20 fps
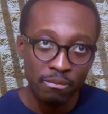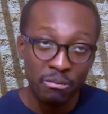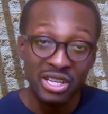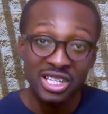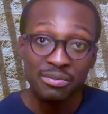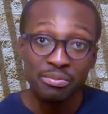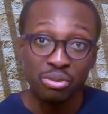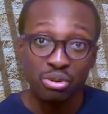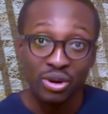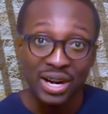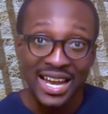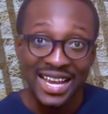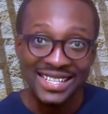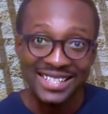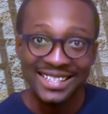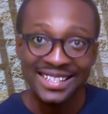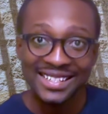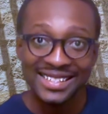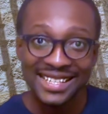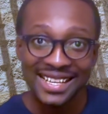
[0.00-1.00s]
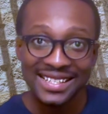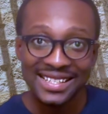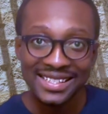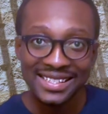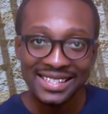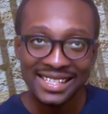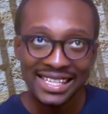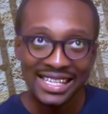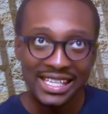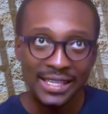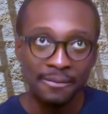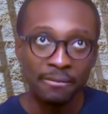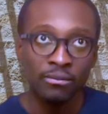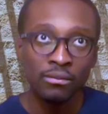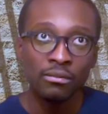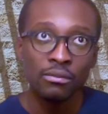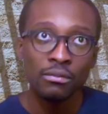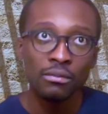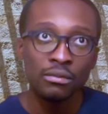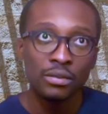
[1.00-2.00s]
mispriced certainty.
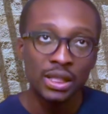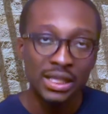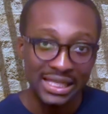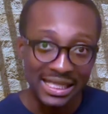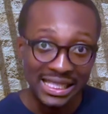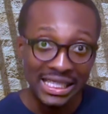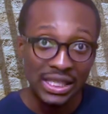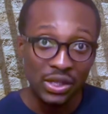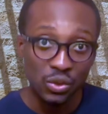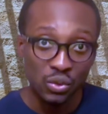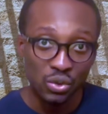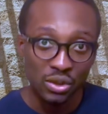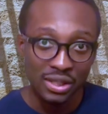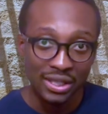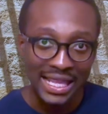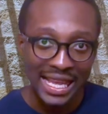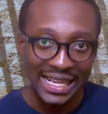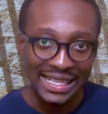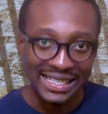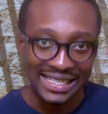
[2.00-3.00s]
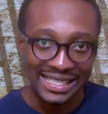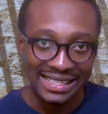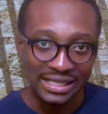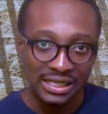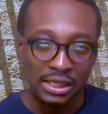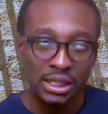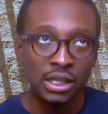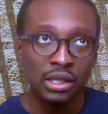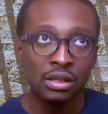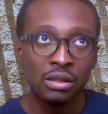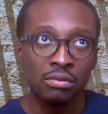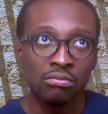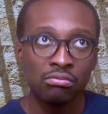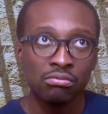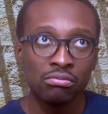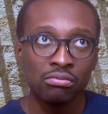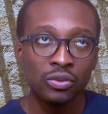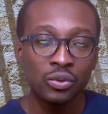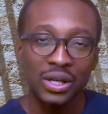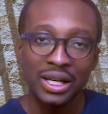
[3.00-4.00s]
Deals like this,
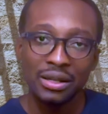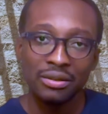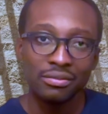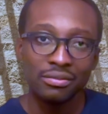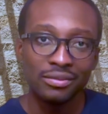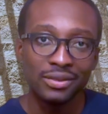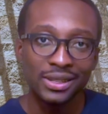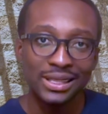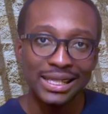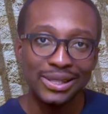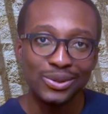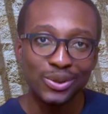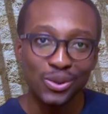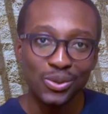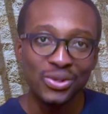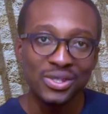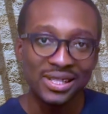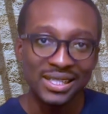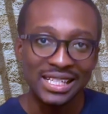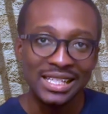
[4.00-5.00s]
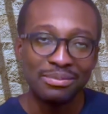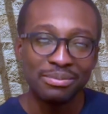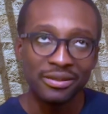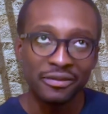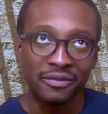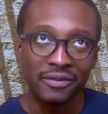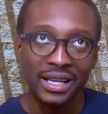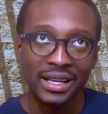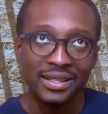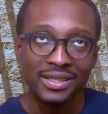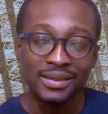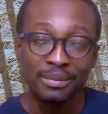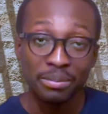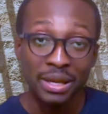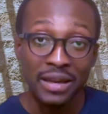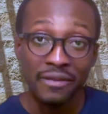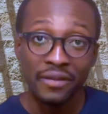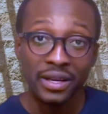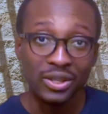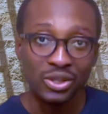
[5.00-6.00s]
well, they don't need
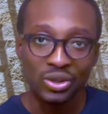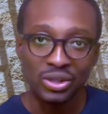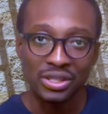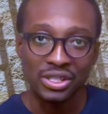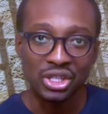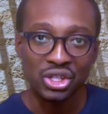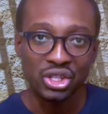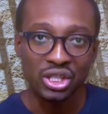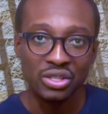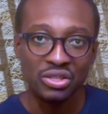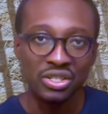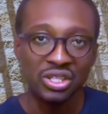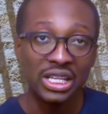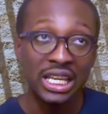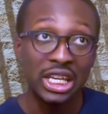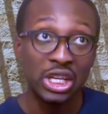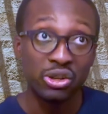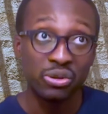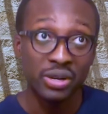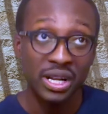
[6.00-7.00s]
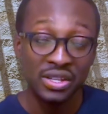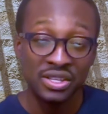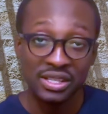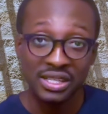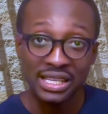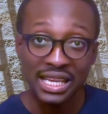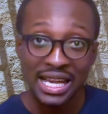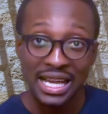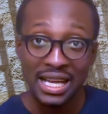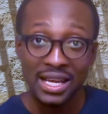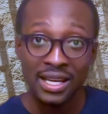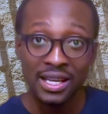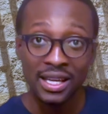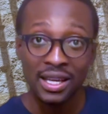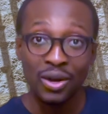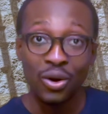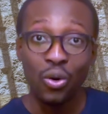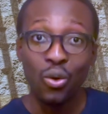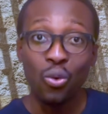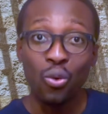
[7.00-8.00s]
perfect conditions. They create their
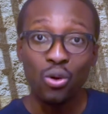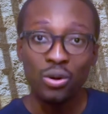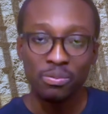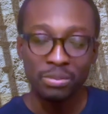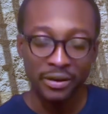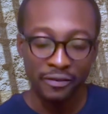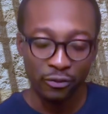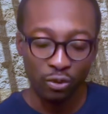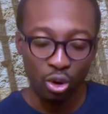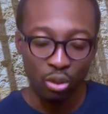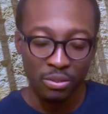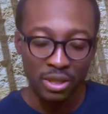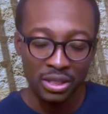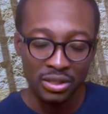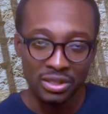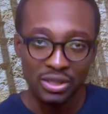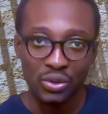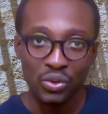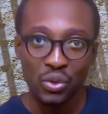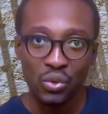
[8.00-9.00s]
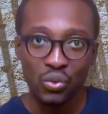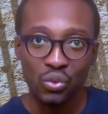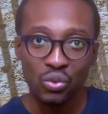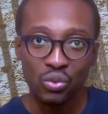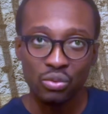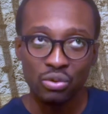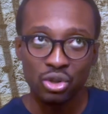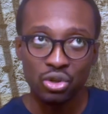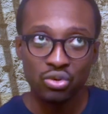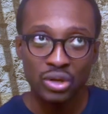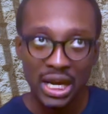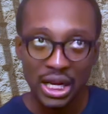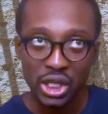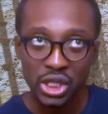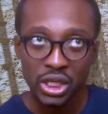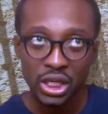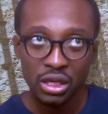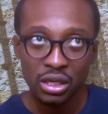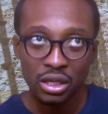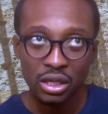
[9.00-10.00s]
own performance through
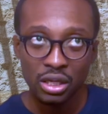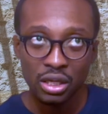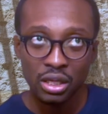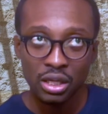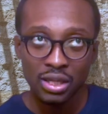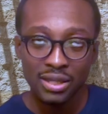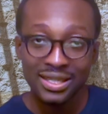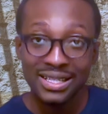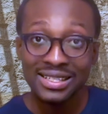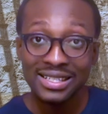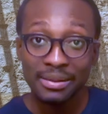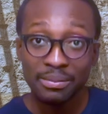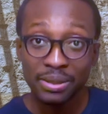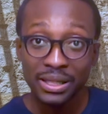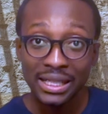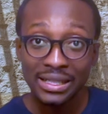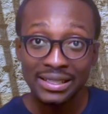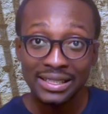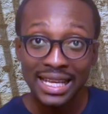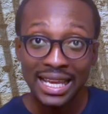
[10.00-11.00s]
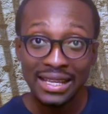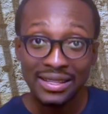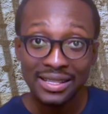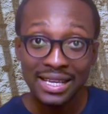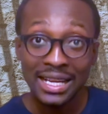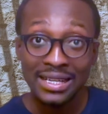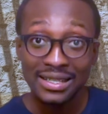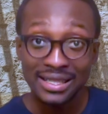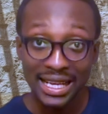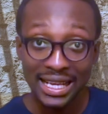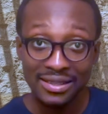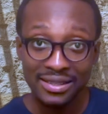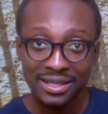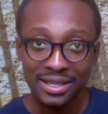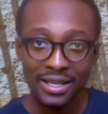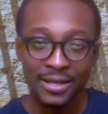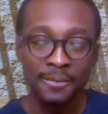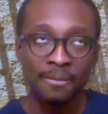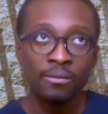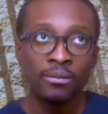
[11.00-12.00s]
structure, discipline, date, and
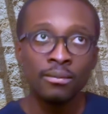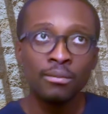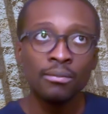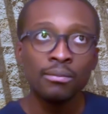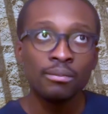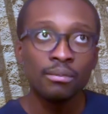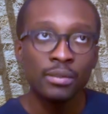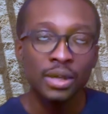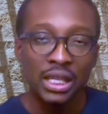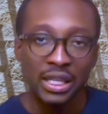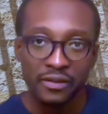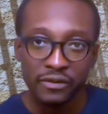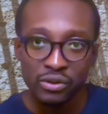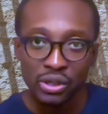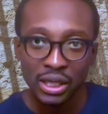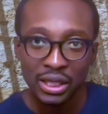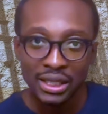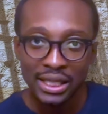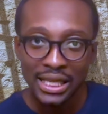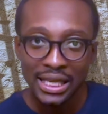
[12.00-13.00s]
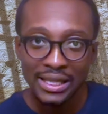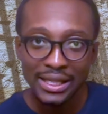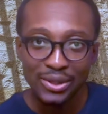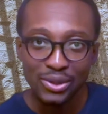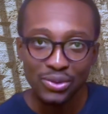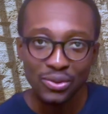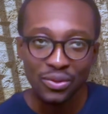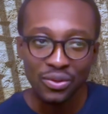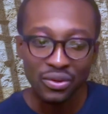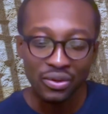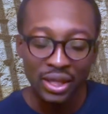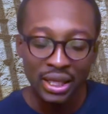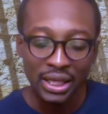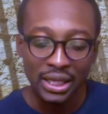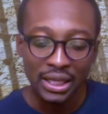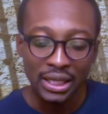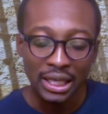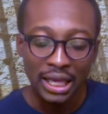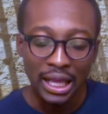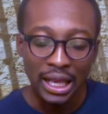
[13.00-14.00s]
data. If you are learning to
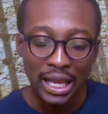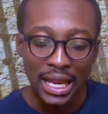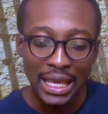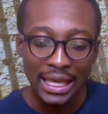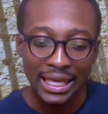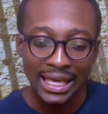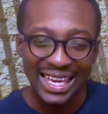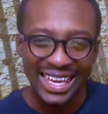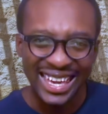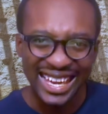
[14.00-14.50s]
think like a